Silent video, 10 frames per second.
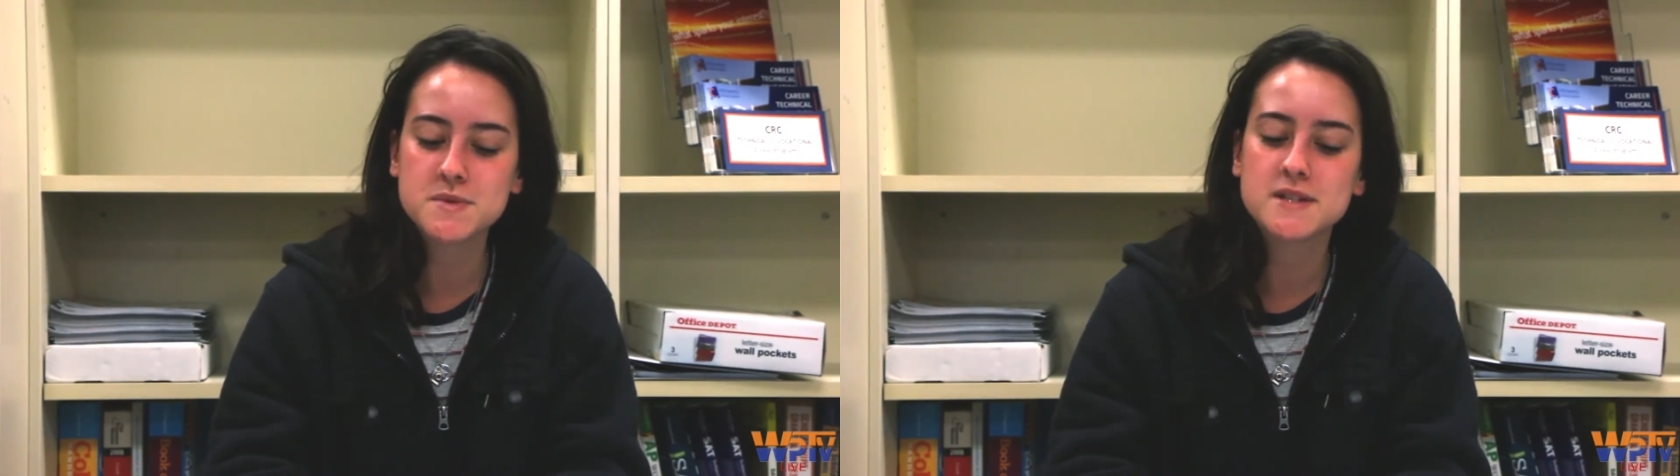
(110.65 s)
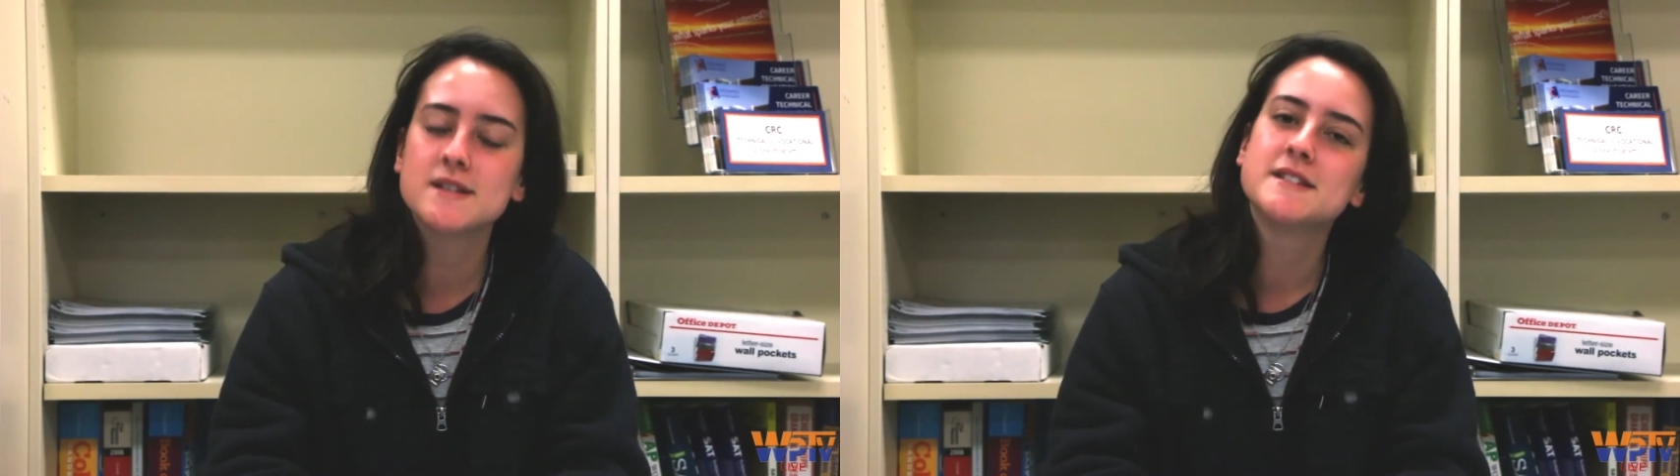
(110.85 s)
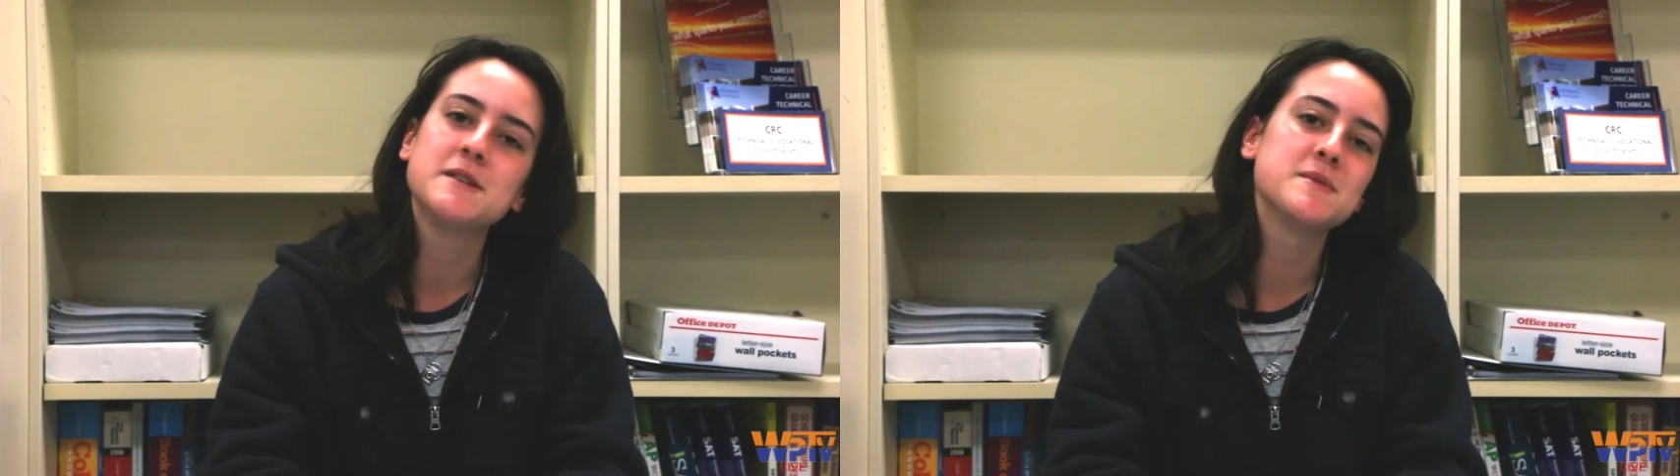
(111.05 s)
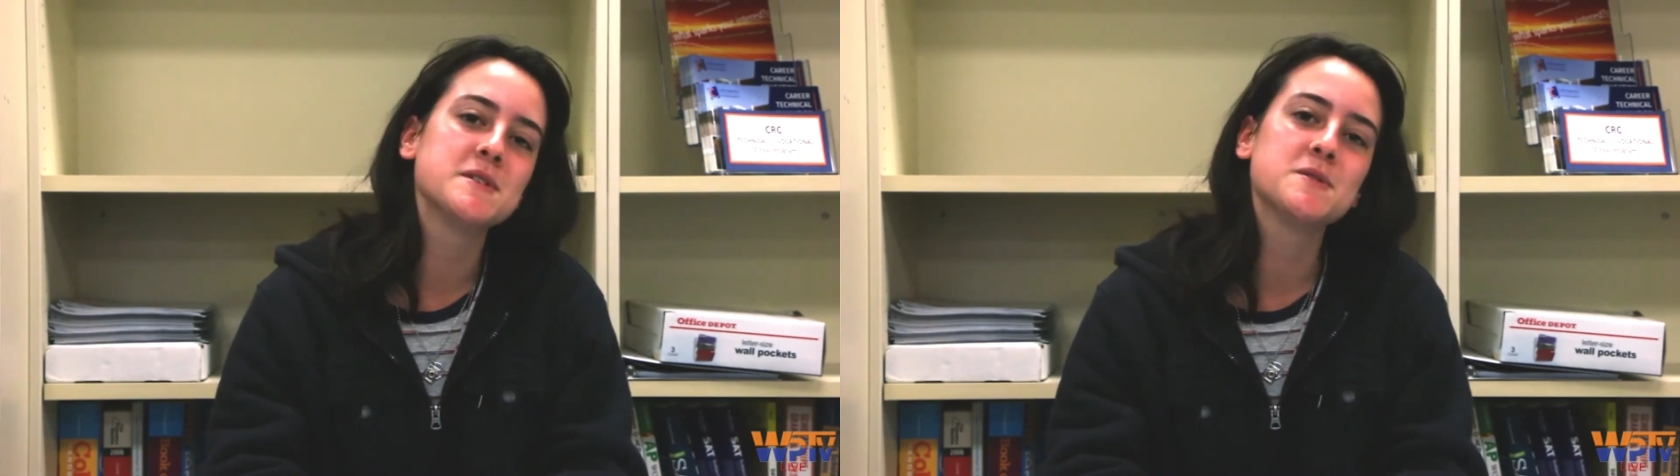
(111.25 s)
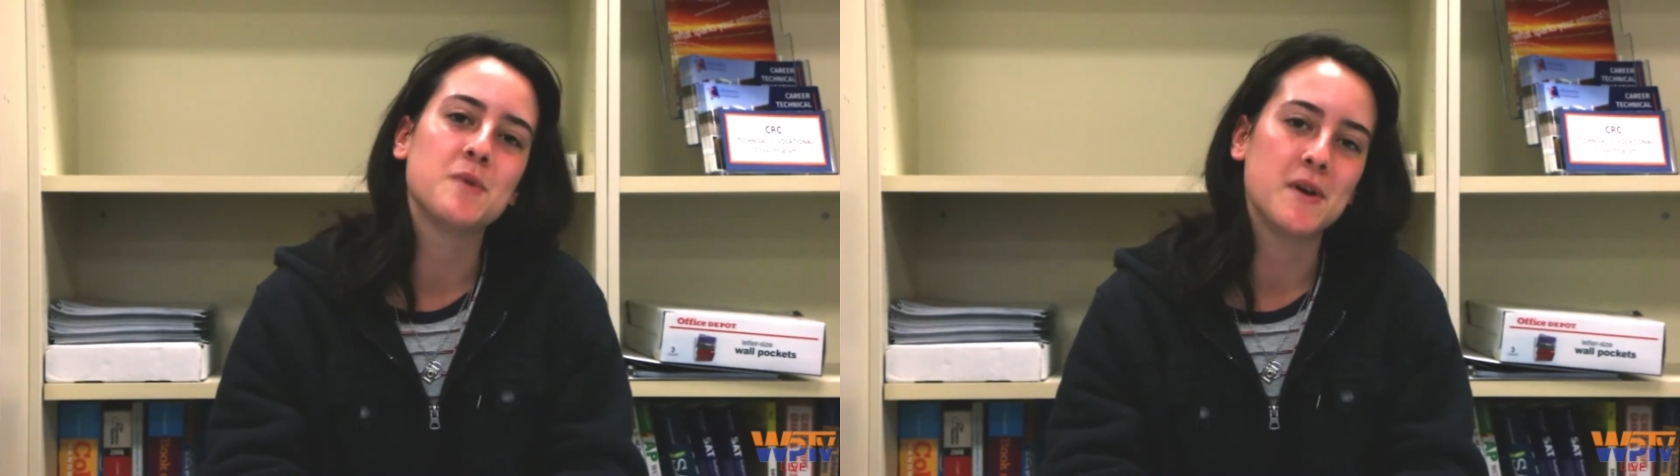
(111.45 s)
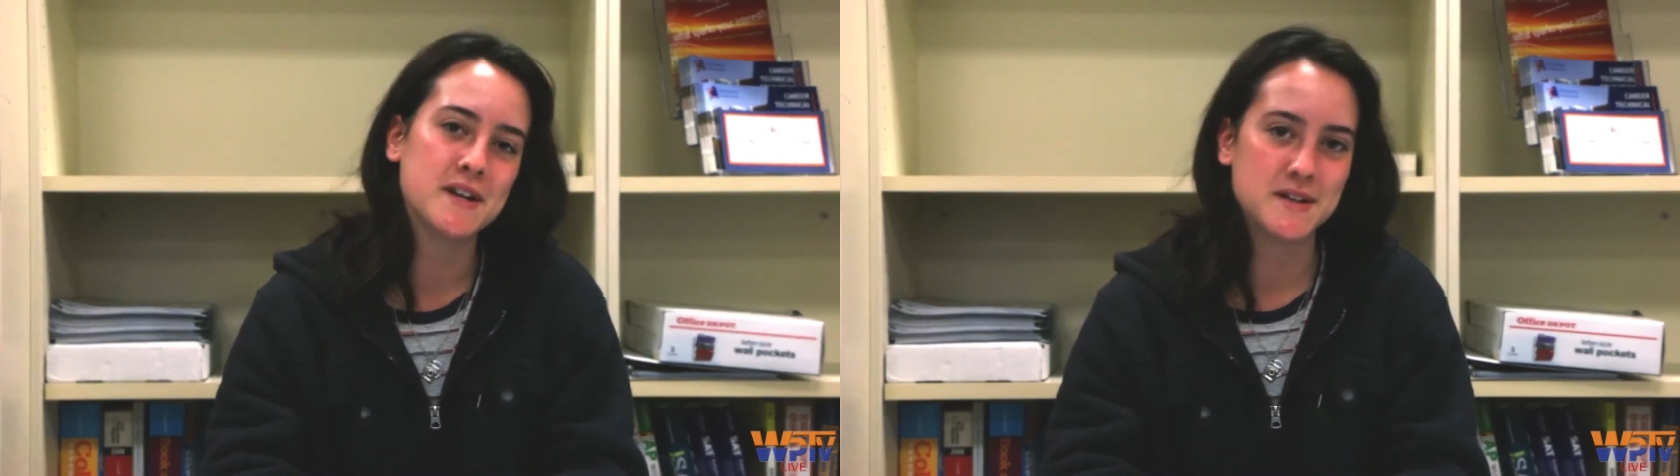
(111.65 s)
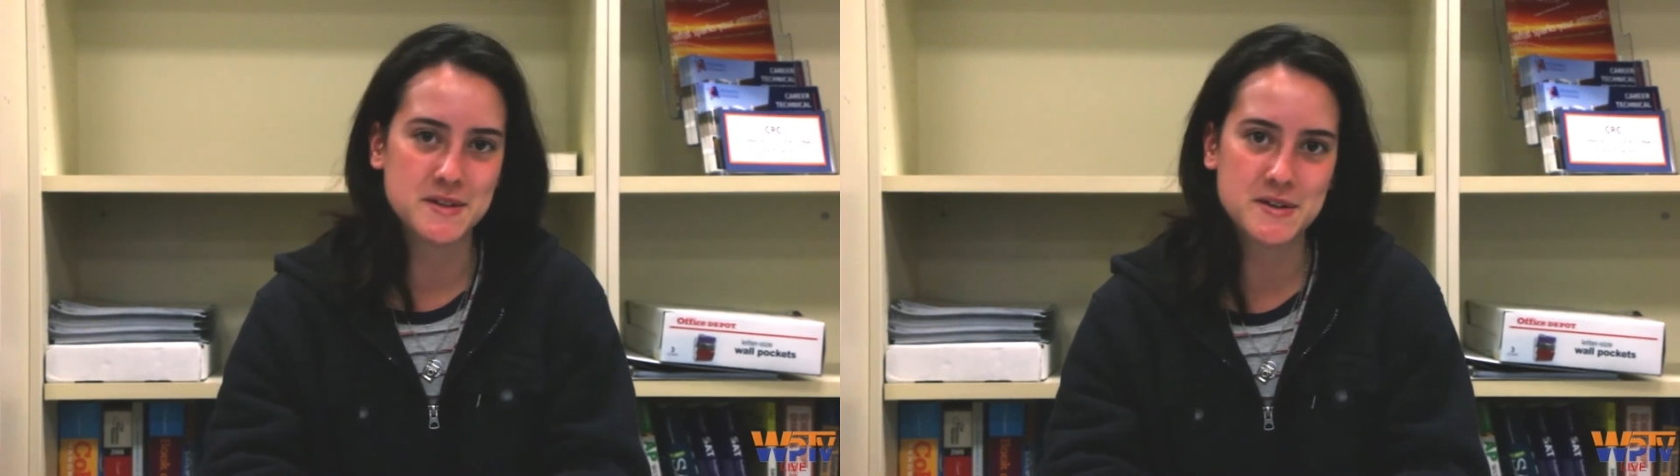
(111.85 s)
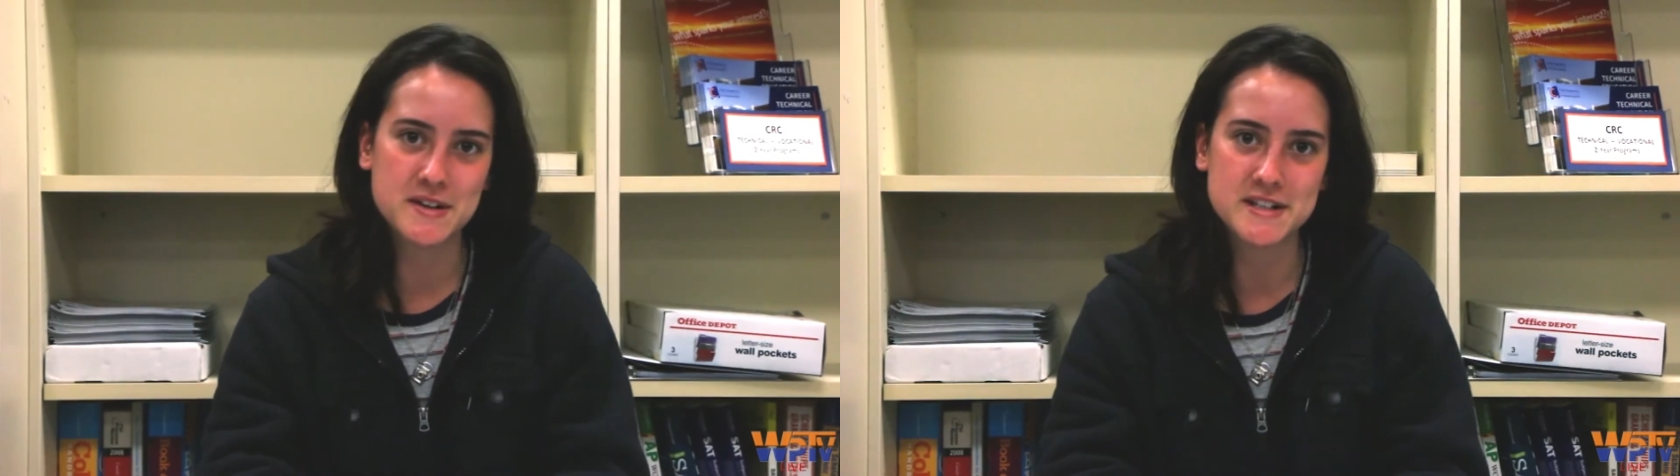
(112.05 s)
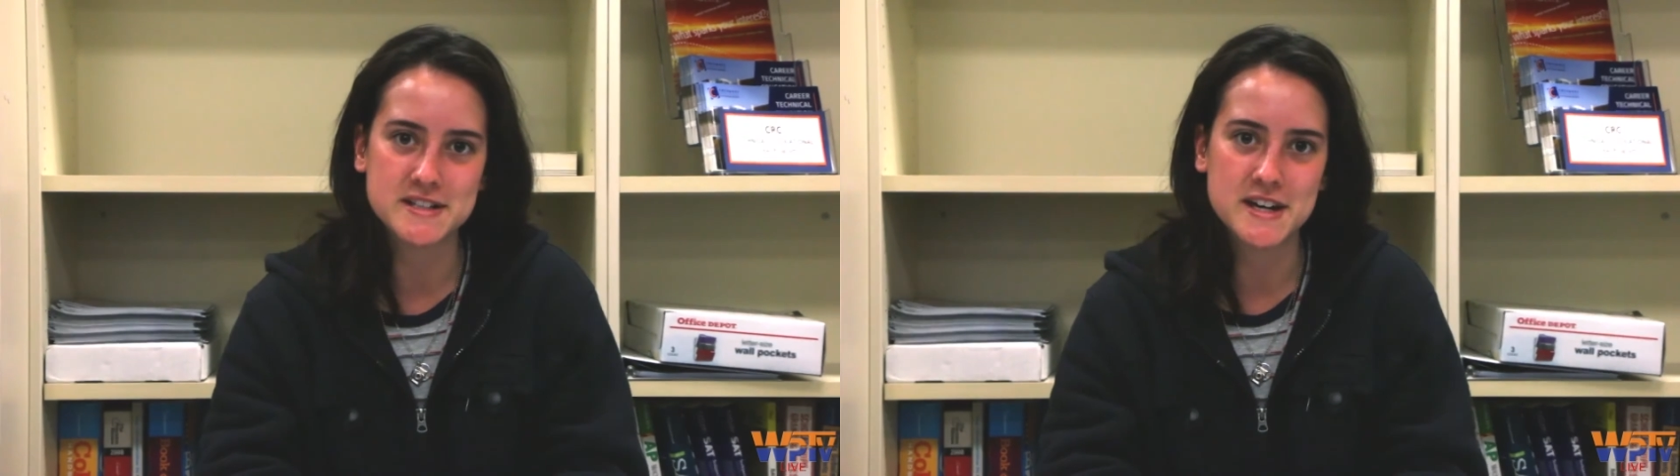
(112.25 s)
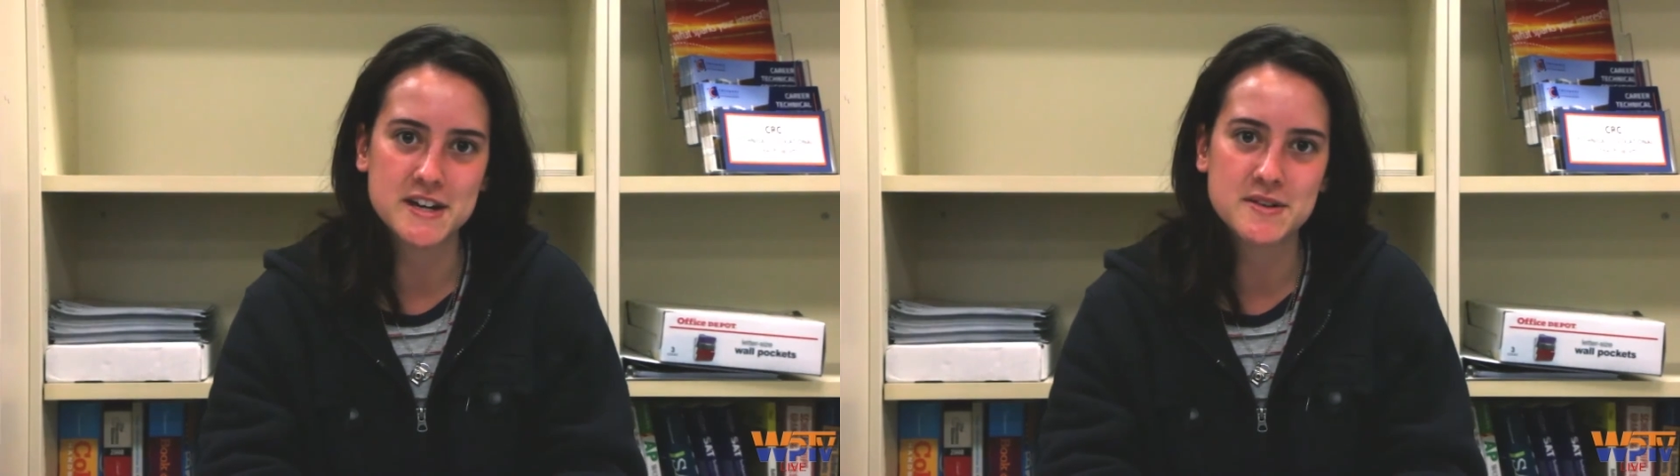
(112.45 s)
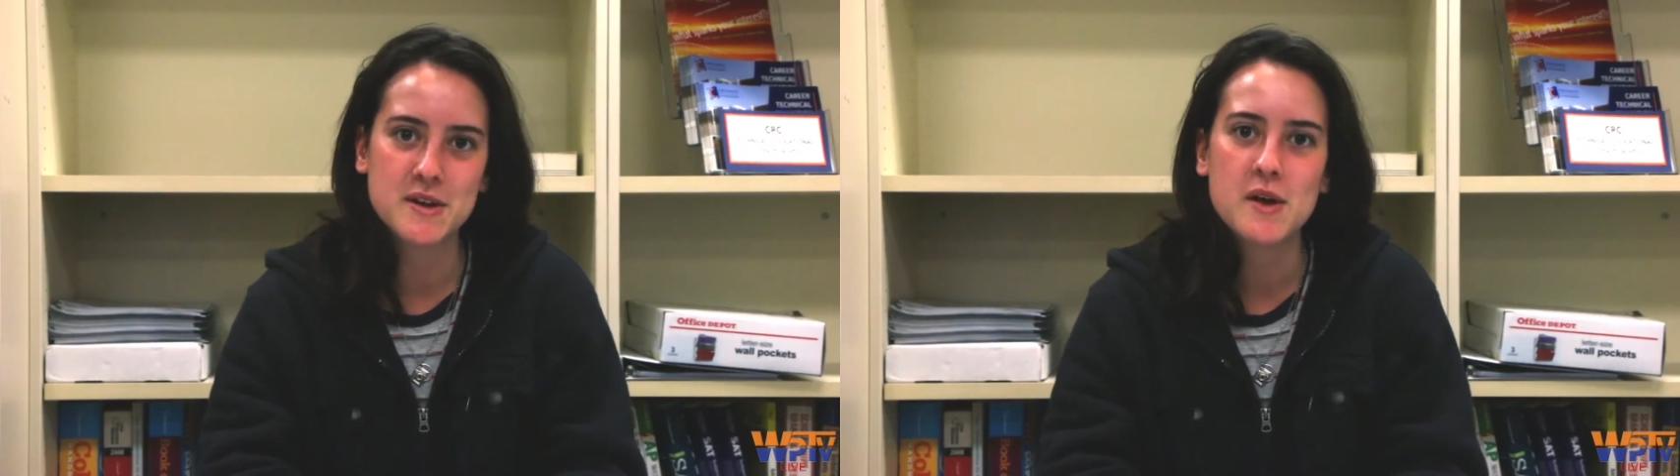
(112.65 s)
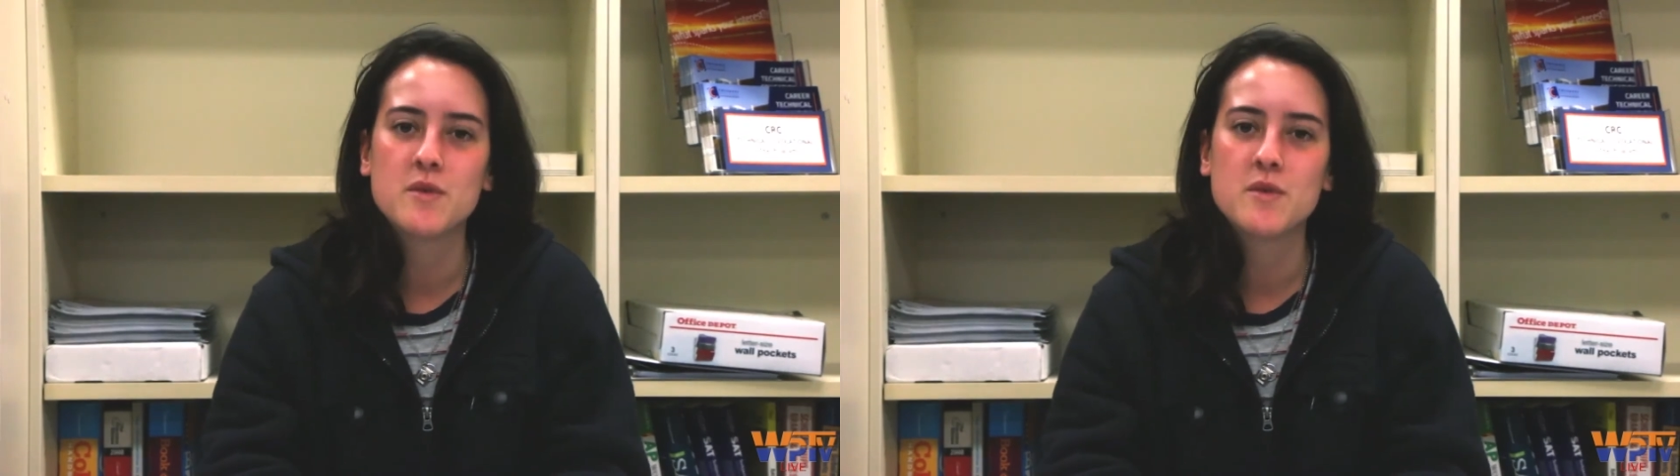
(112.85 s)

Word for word: See Mrs. Warren in the Career Center.